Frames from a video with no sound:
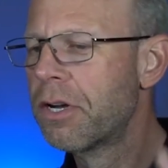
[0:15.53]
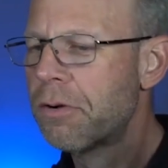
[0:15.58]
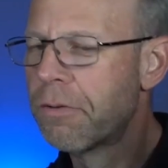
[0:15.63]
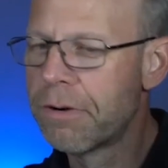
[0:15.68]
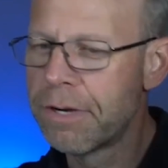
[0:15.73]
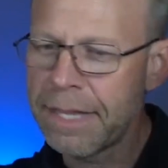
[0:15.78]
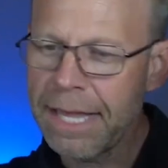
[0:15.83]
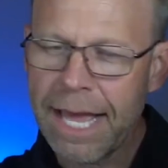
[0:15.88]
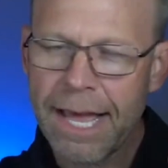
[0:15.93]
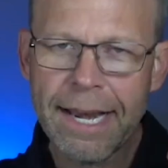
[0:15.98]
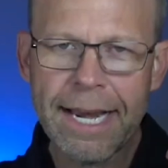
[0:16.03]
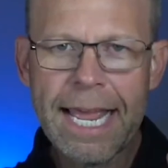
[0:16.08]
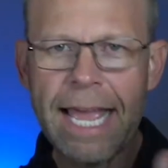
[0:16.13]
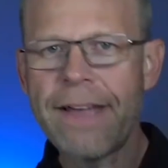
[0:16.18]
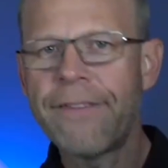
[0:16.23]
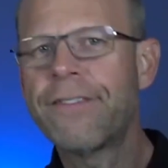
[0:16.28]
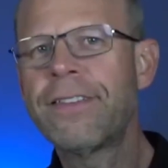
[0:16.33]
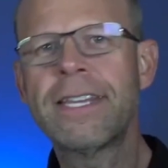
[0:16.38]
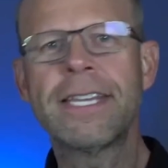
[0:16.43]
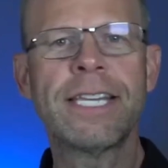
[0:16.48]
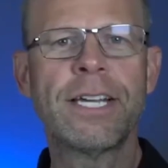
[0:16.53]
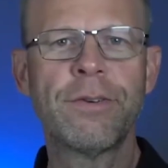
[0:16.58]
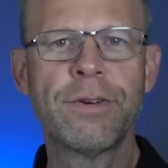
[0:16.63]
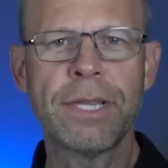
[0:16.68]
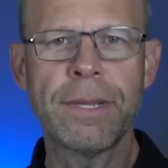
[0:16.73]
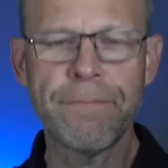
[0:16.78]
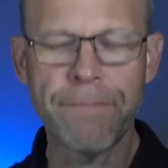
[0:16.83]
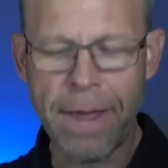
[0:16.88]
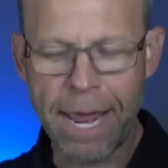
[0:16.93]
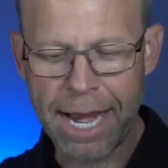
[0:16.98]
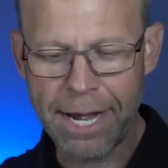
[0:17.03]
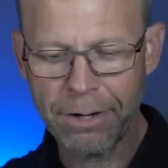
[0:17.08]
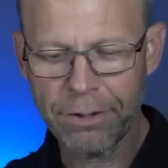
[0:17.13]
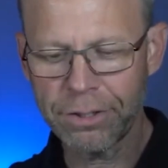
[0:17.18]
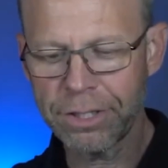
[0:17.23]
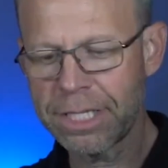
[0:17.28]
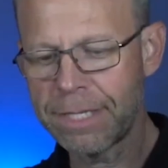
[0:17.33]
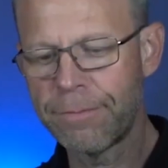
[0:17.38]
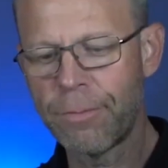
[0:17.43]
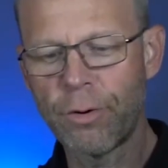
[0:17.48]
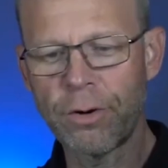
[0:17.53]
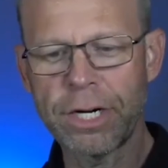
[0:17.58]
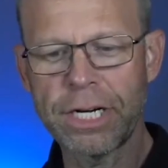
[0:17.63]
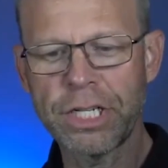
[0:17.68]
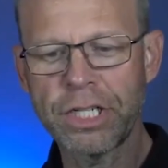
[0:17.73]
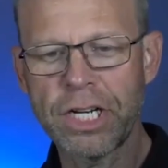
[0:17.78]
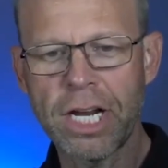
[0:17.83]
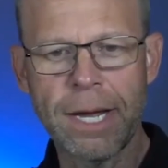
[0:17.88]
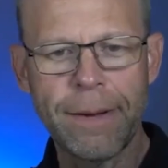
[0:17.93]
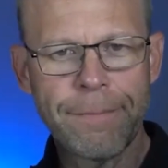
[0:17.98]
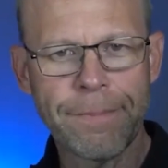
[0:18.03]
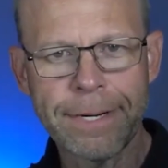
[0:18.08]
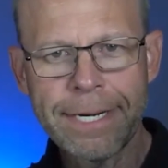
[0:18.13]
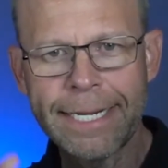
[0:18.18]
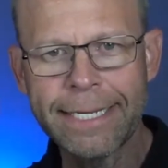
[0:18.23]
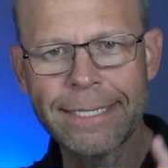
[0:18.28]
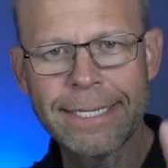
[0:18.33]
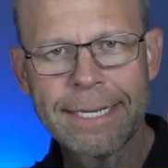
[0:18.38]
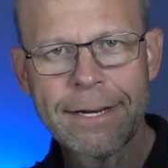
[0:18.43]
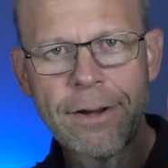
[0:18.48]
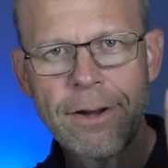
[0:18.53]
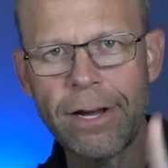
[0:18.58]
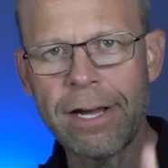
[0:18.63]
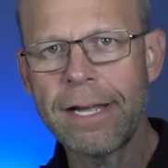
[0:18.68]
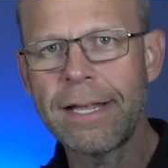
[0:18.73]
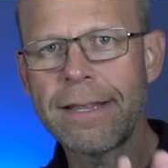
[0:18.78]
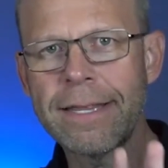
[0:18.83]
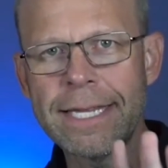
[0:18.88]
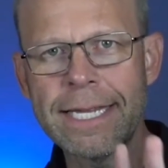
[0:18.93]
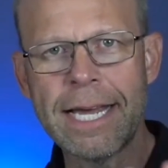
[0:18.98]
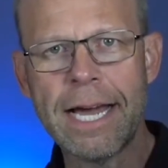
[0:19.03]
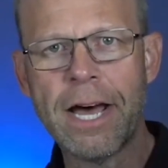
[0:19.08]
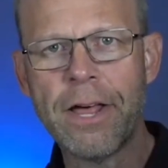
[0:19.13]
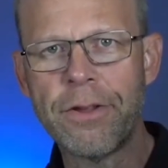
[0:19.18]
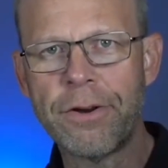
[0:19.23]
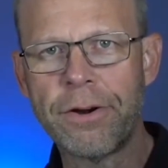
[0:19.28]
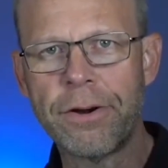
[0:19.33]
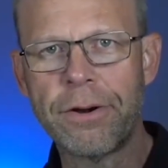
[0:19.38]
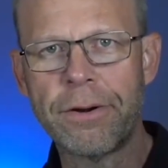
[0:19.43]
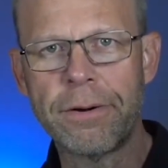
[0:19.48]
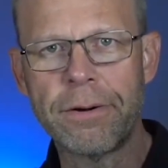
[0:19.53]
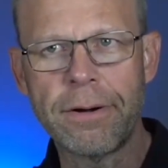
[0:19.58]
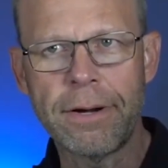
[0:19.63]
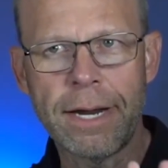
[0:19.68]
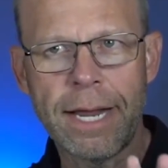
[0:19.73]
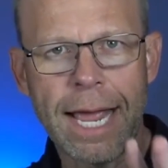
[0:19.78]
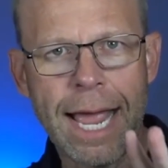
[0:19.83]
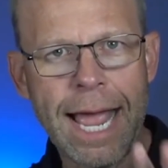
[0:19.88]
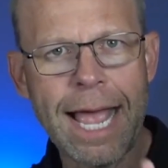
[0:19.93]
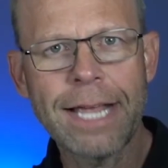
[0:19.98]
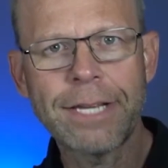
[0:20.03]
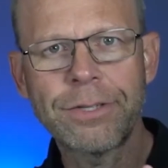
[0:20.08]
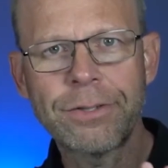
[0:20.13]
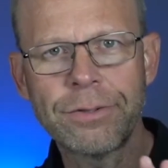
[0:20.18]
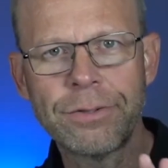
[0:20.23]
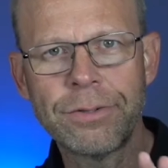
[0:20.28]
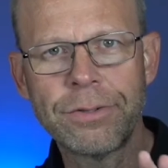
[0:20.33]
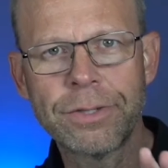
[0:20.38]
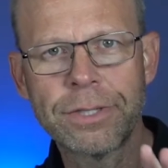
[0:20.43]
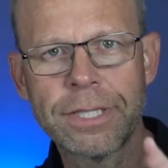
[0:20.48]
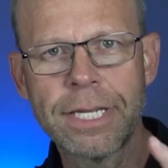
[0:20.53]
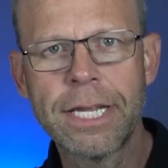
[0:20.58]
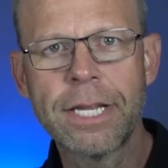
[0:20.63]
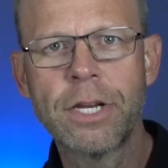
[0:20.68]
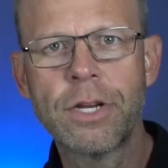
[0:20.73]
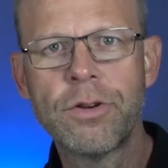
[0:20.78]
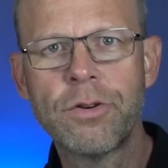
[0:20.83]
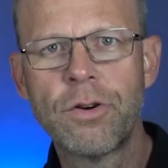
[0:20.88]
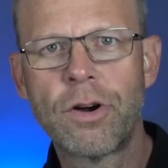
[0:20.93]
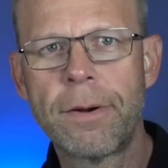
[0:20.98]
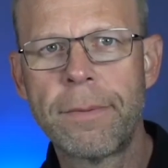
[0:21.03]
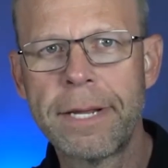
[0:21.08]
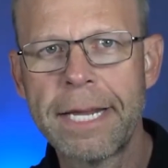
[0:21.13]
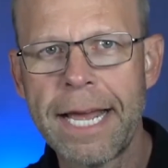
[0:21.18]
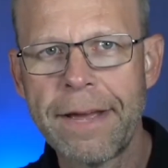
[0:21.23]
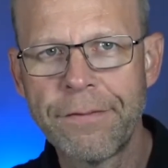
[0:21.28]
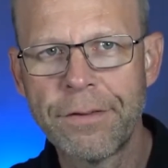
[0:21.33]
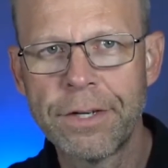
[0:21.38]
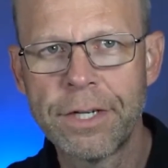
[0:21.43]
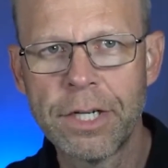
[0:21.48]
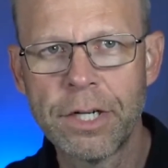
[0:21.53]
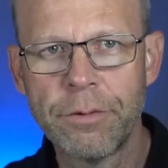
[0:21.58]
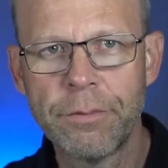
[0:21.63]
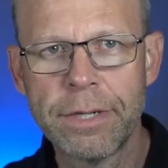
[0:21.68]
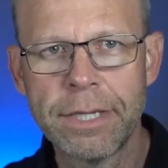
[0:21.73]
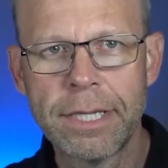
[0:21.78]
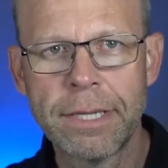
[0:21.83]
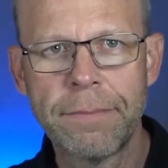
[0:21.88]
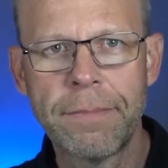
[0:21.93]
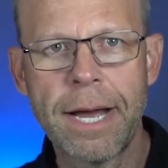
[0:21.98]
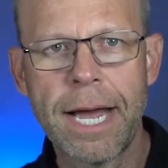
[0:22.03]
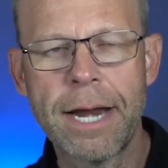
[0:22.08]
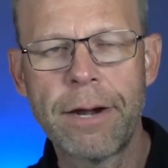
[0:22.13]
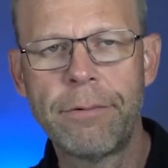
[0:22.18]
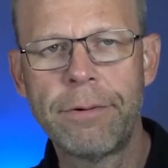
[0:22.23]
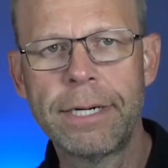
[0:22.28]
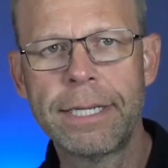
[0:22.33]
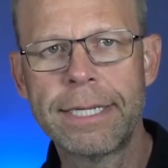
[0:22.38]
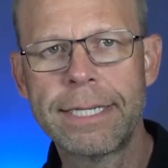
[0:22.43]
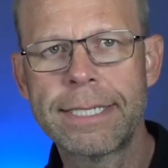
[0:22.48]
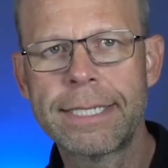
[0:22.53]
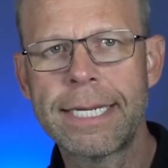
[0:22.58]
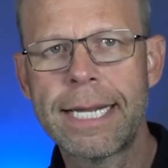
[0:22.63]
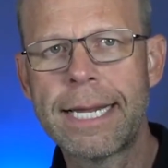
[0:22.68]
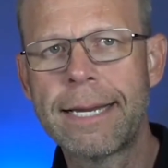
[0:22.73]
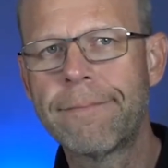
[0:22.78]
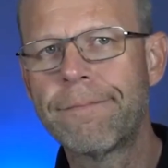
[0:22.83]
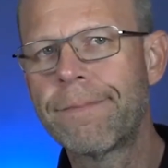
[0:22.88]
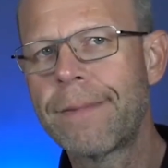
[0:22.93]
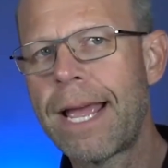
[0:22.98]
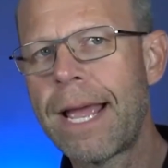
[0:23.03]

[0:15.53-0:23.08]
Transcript: without having to deal with the bankers, the mortgage companies, and all the other hassles that you normally have to deal with to buy real estate.